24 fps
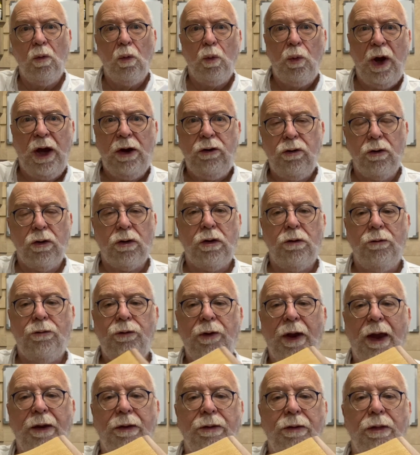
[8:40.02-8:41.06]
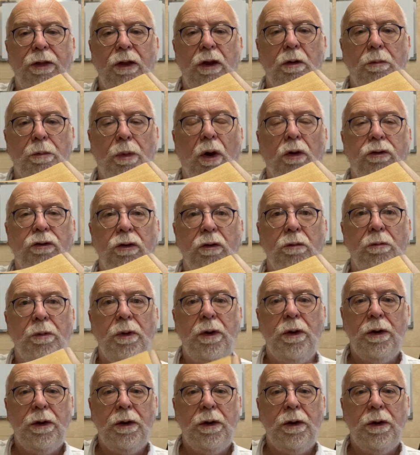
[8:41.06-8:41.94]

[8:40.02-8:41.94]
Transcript: we just flattened the bottom.